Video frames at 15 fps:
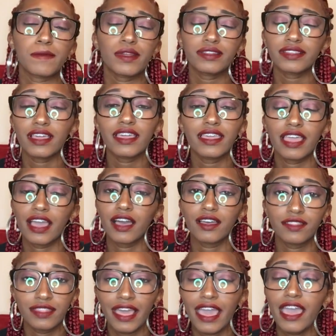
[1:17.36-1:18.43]
my birthday, yeah.
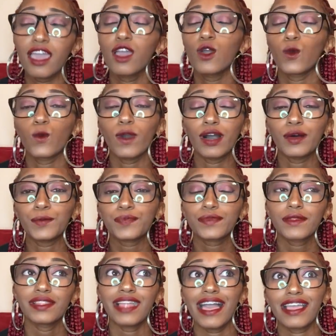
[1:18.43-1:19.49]
That, well,
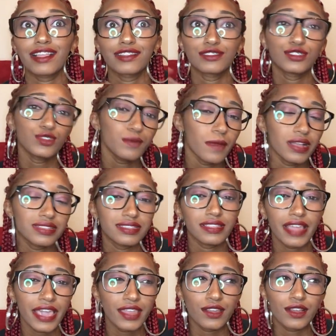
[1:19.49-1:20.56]
like 2 months
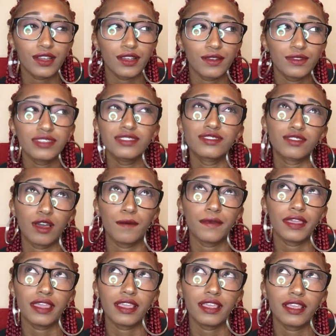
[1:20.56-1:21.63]
later, this is gonna
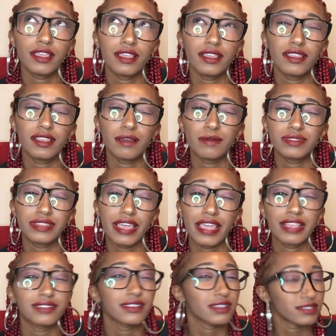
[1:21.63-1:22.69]
be, I'm gonna
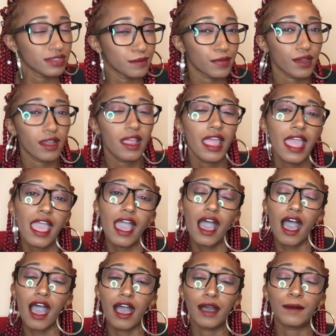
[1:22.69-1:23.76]
say September,
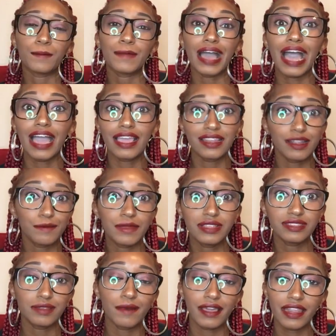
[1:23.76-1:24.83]
I ended up meeting
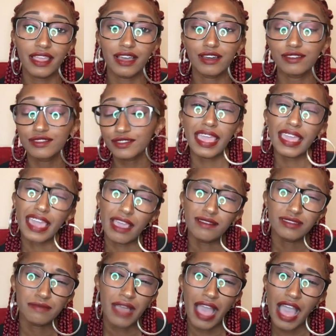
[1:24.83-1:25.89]
somebody else. He came
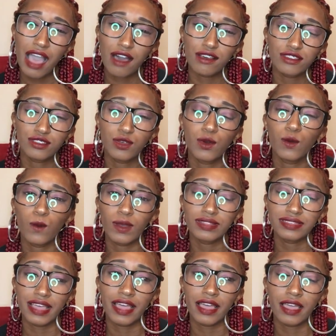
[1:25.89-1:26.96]
to my house one
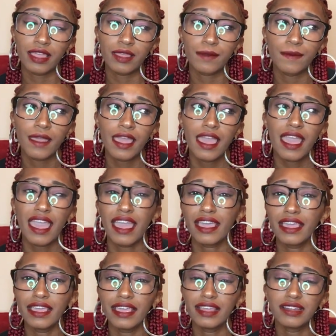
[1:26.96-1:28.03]
time and
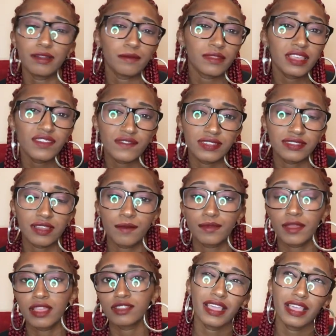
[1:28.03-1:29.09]
he ended up leaving
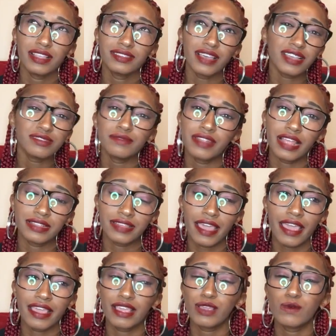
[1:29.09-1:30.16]
something. He texted me that
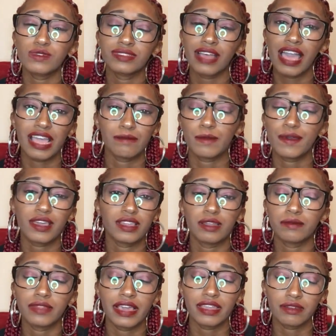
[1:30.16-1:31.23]
day and he was like, I'm gonna pick it
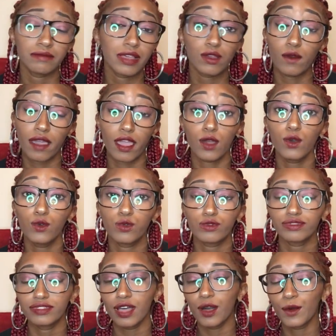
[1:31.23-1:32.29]
up later. I'm like, okay, cool.
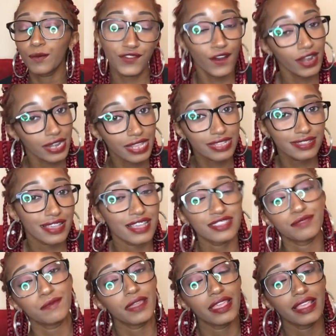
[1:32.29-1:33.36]
So Freddie
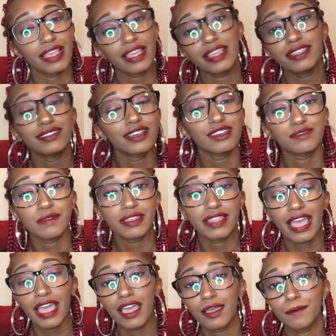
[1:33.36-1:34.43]
texts me and he tells me
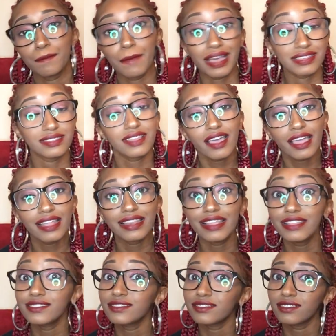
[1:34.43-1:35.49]
that my son
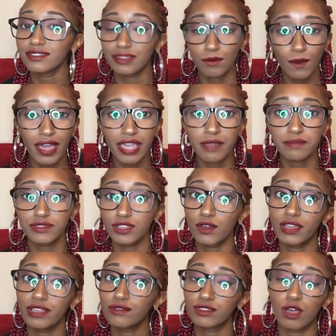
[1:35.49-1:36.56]
needs some wipes. So
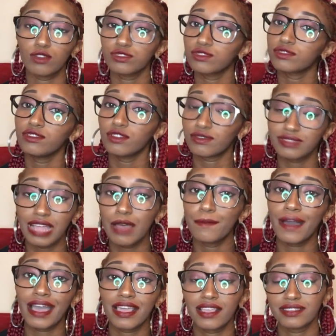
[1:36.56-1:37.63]
he was gonna, you know, stop
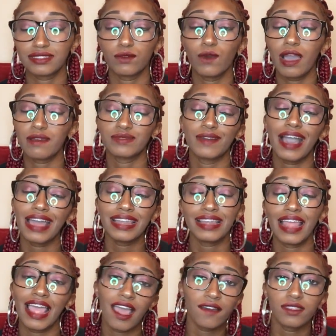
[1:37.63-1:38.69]
by and get some wipes. But I didn't
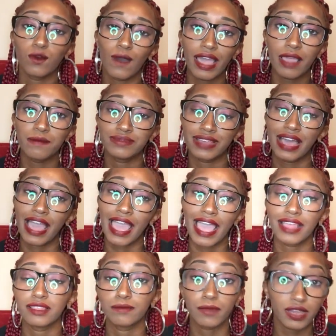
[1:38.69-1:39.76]
have the wipes. I
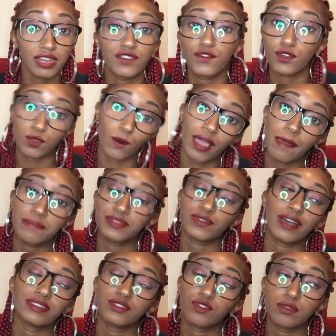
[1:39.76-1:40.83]
had the money for the wipes. So
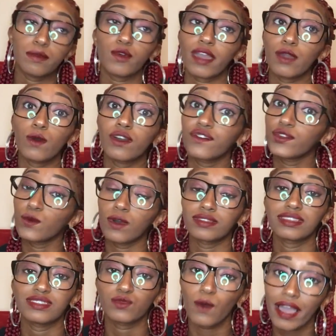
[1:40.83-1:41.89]
I told him, okay, well, if you want
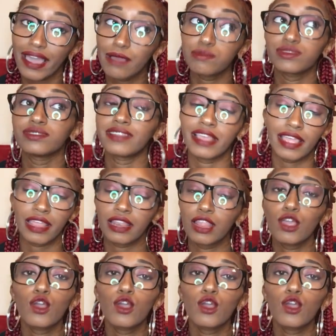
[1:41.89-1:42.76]
these wipes, then